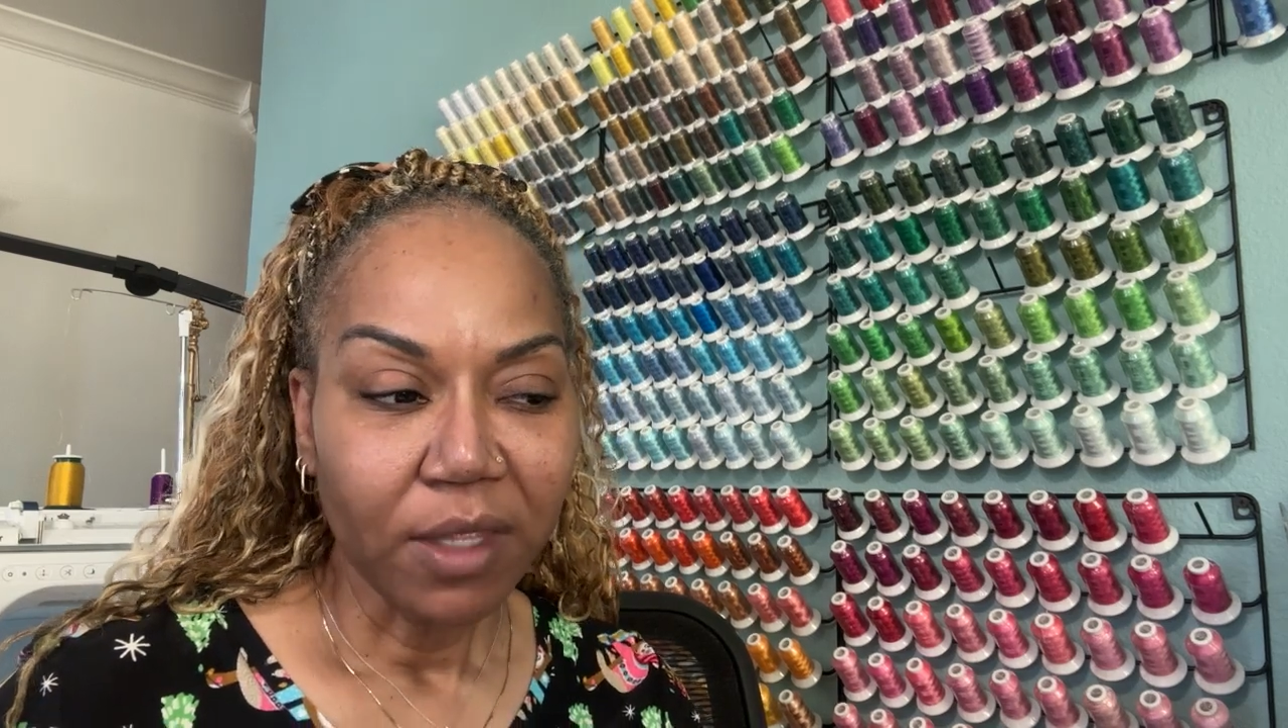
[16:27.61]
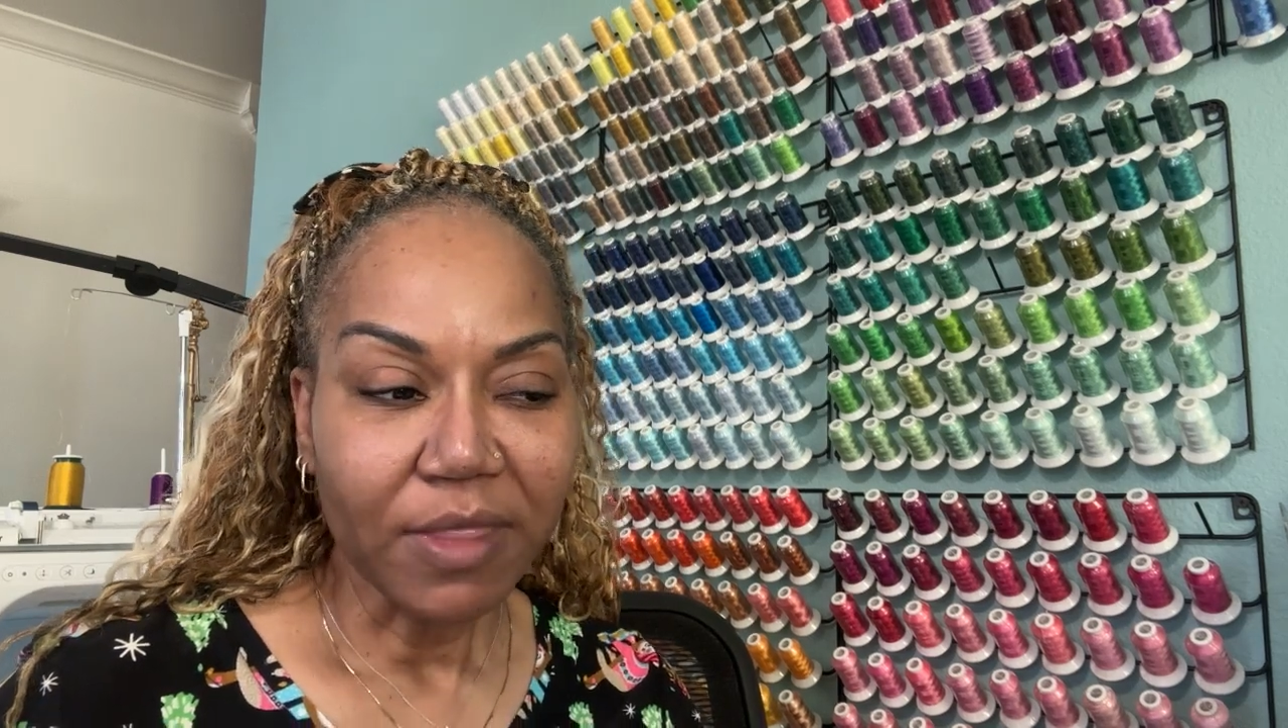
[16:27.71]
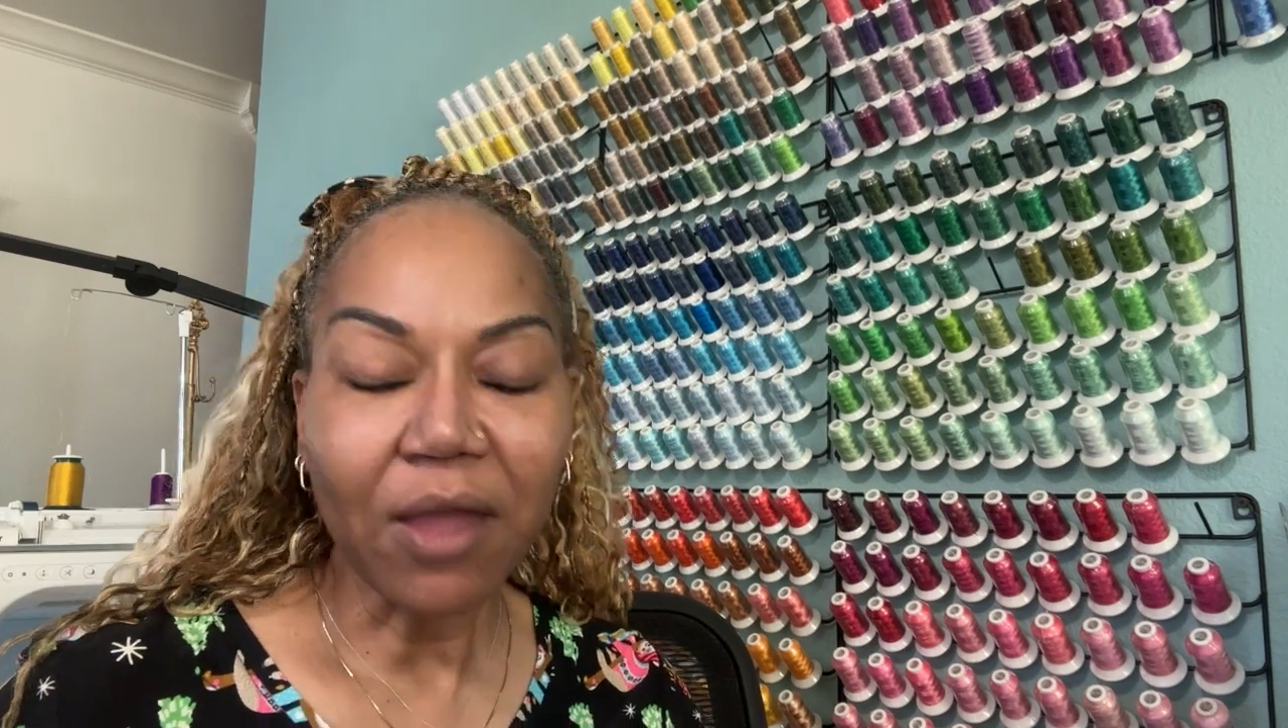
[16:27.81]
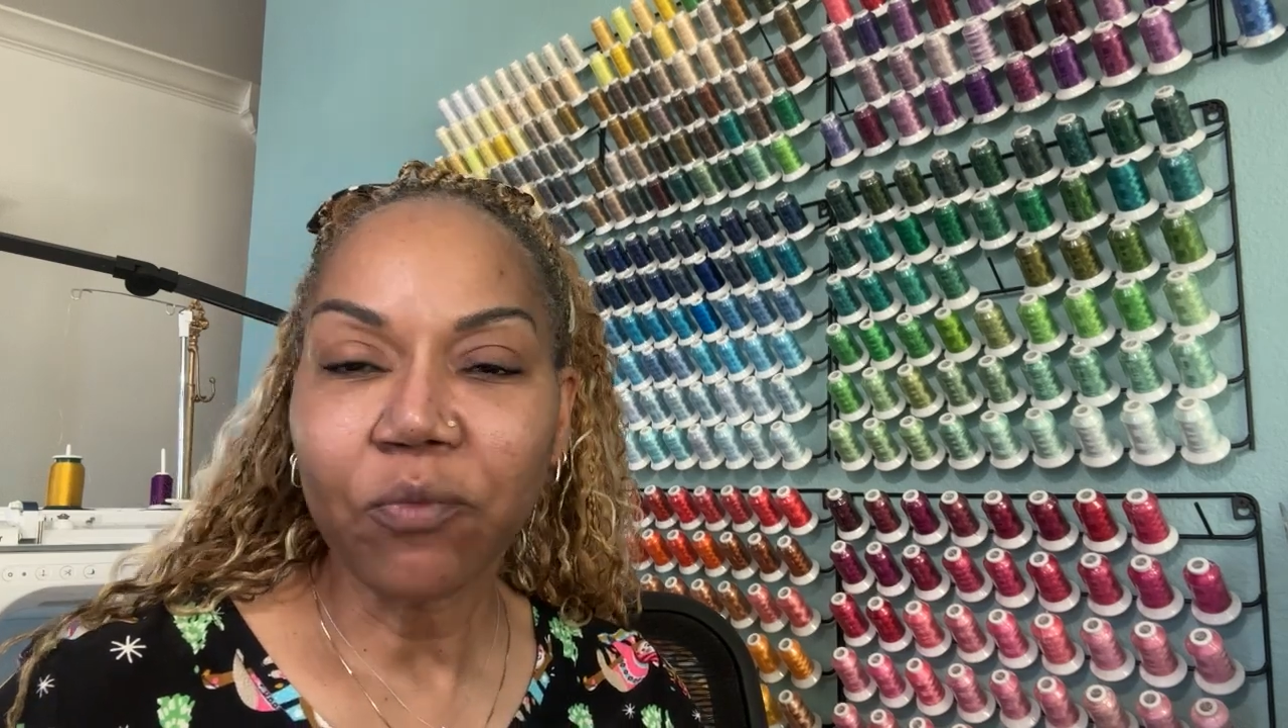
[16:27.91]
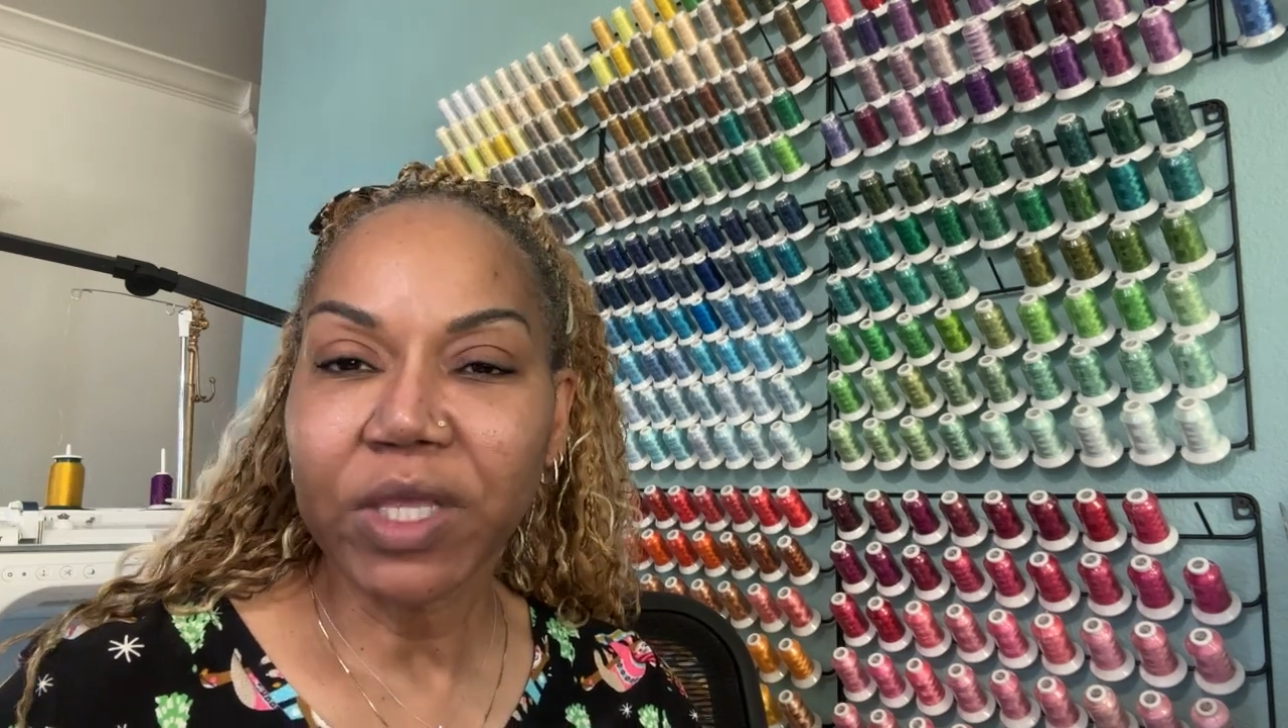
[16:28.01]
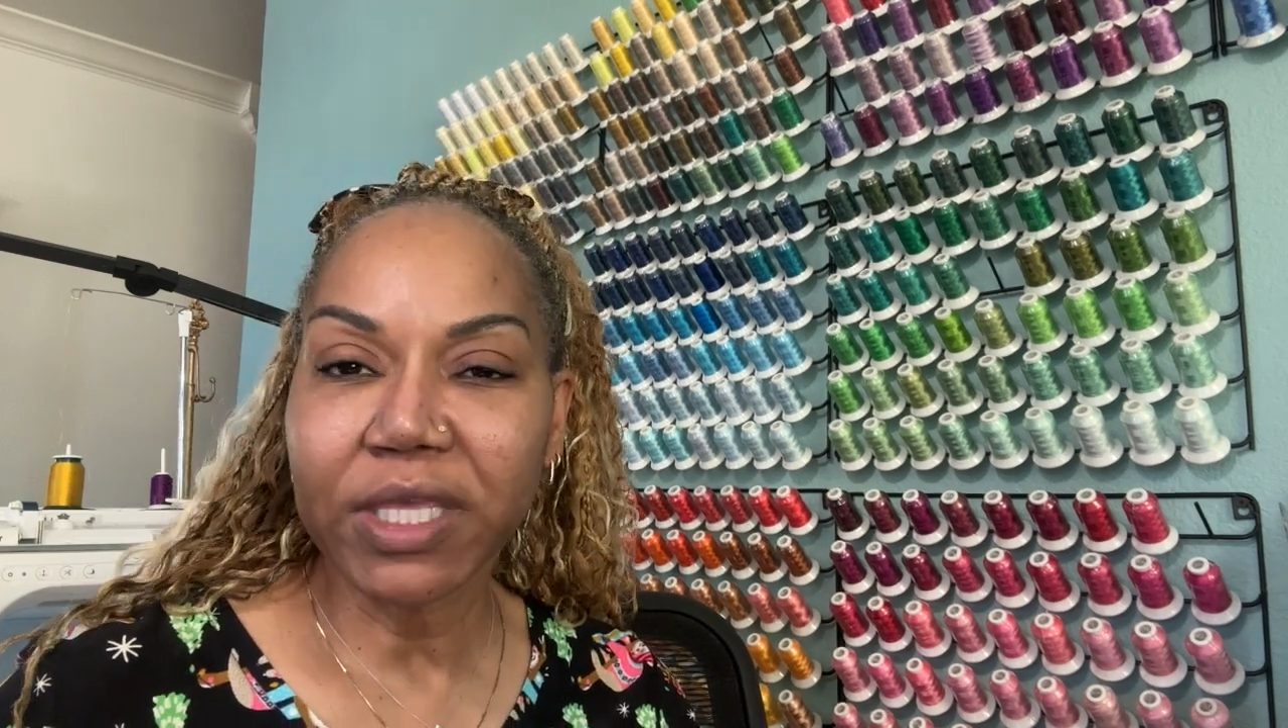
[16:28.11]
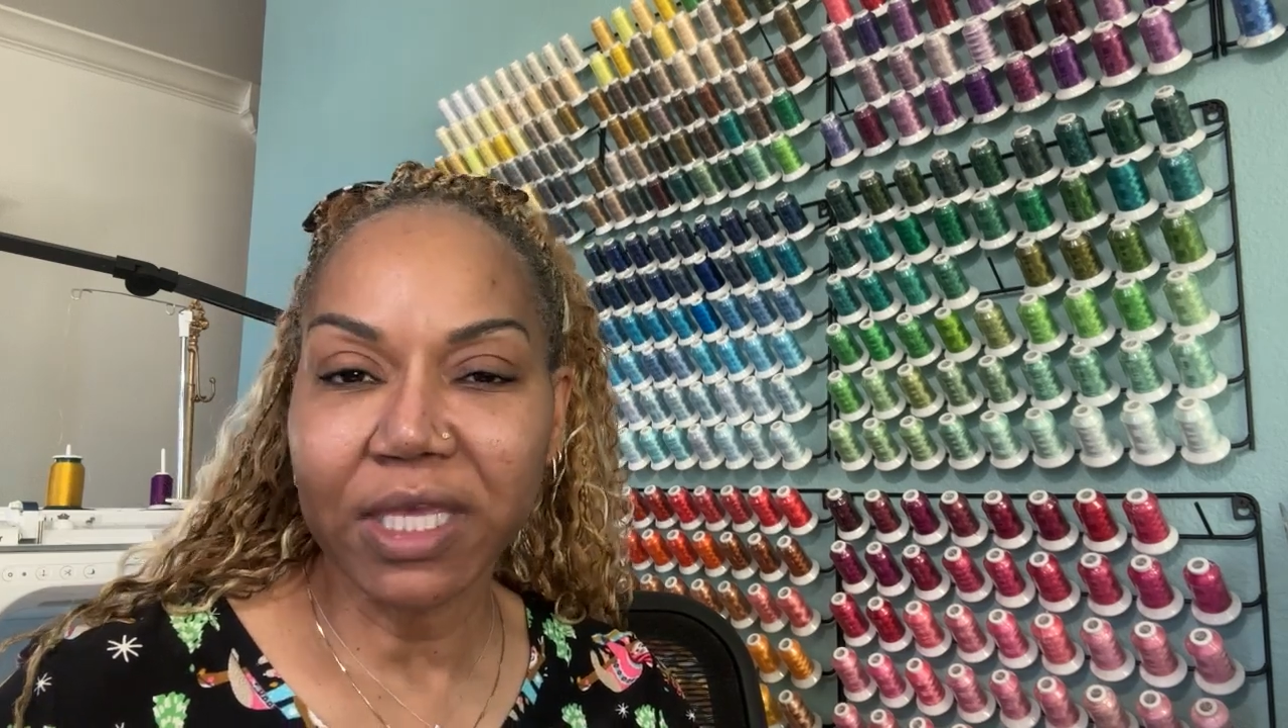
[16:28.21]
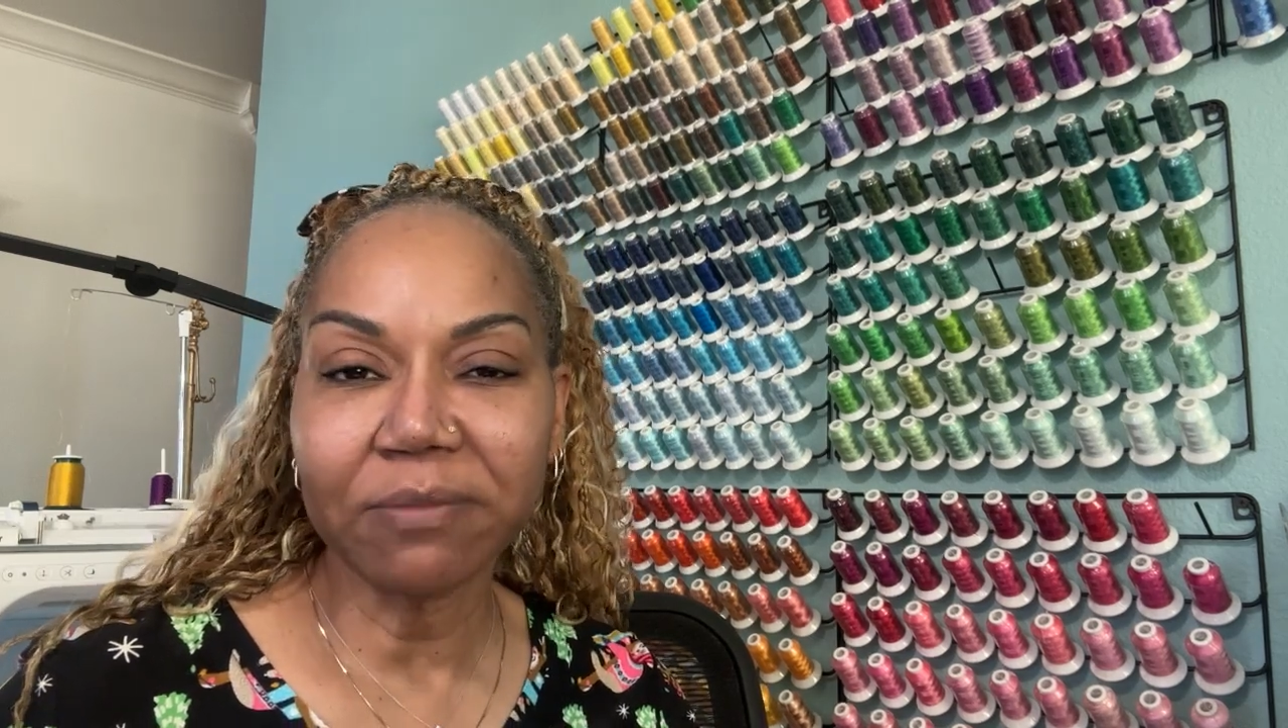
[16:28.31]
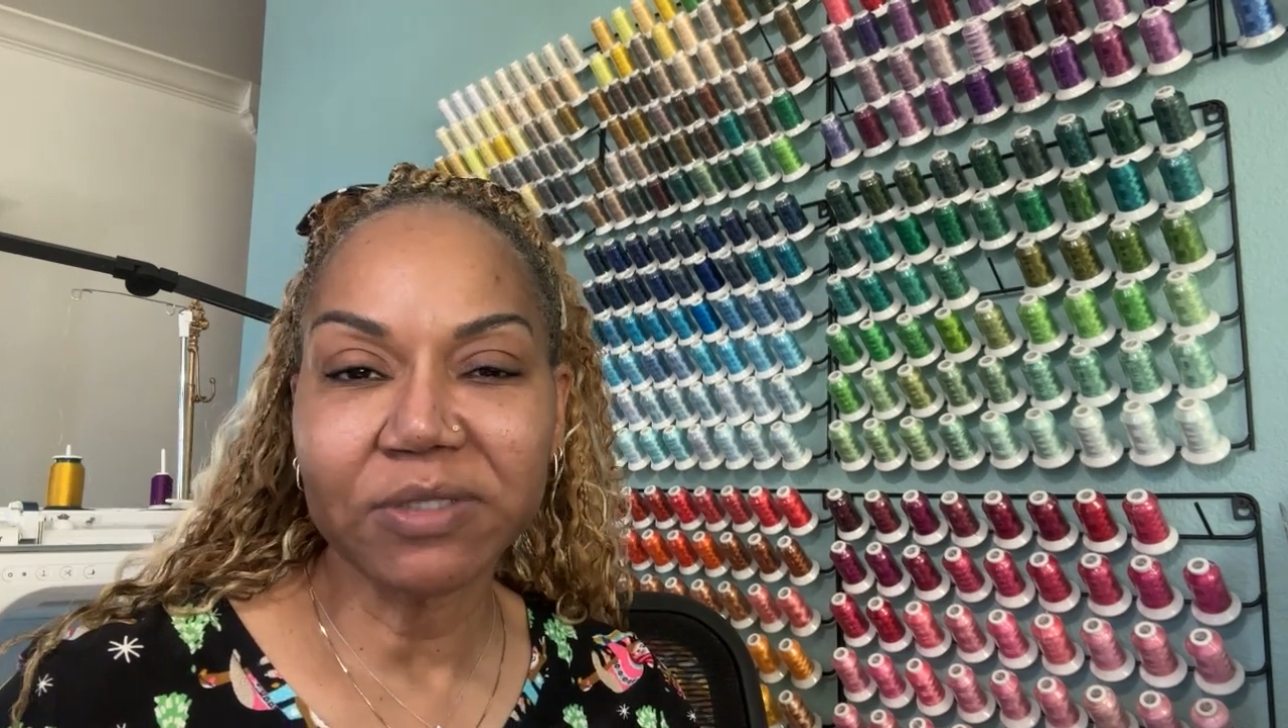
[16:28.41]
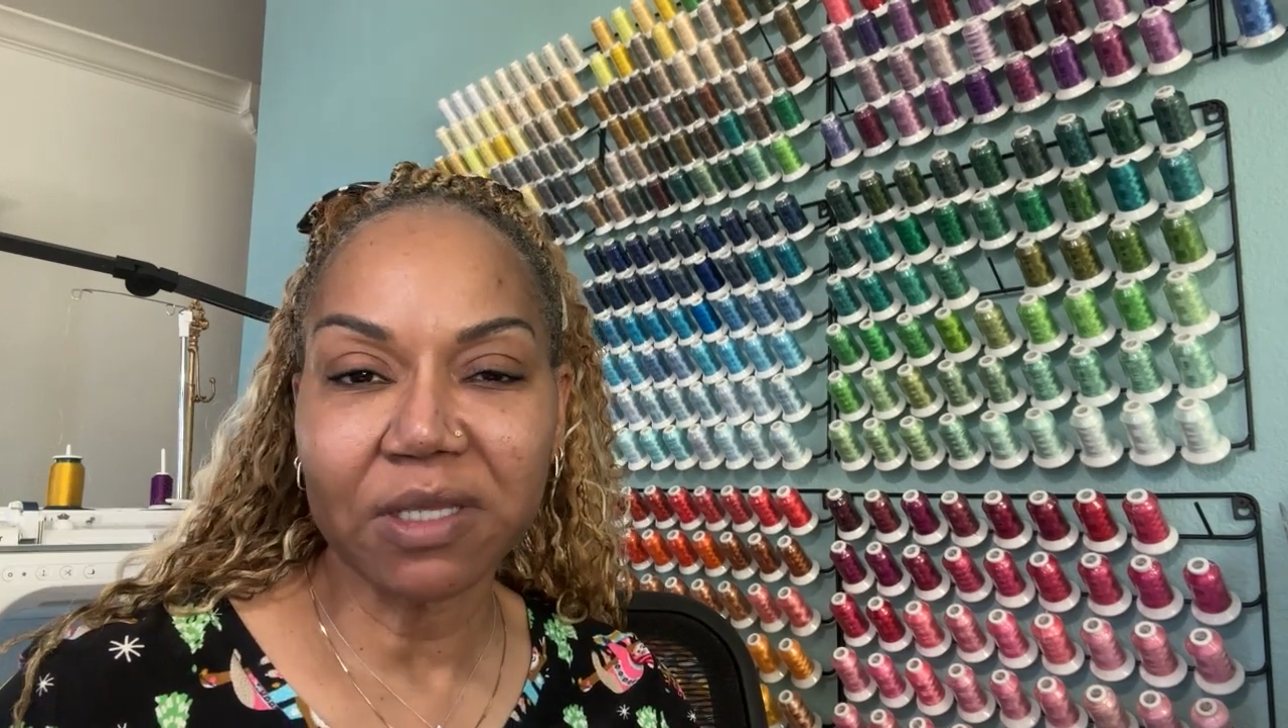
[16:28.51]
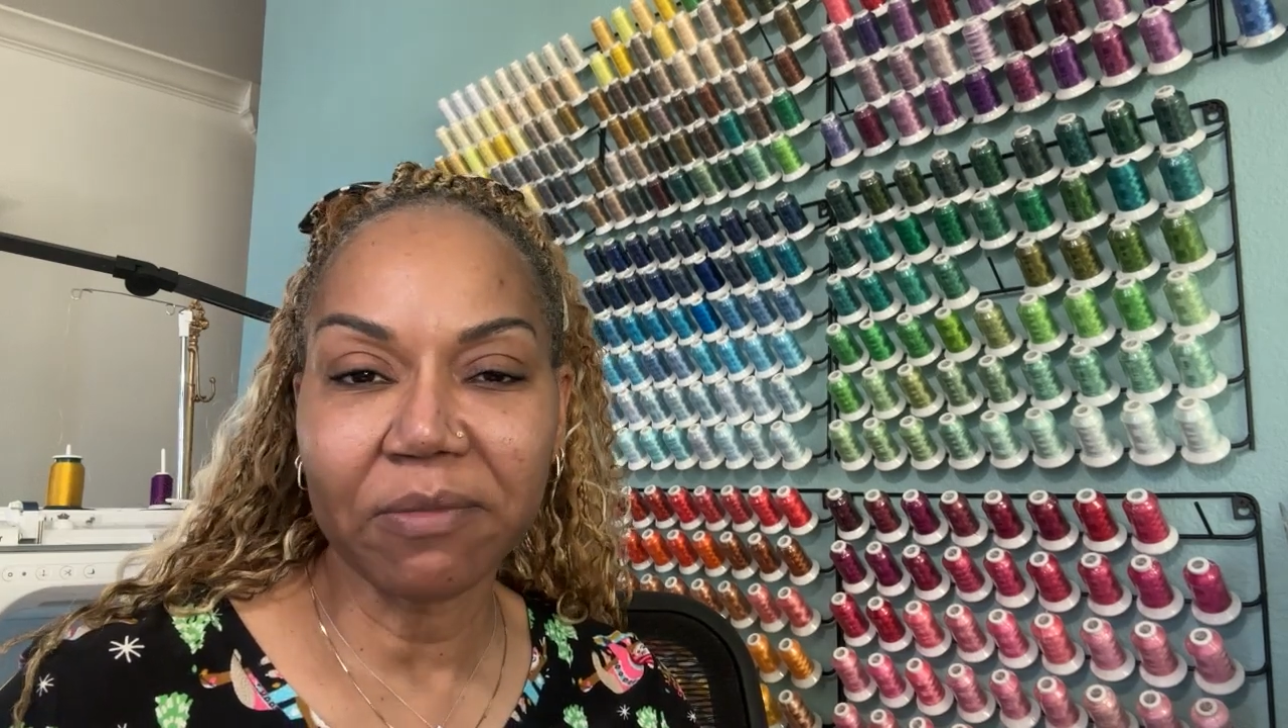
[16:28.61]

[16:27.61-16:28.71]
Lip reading: that we keep some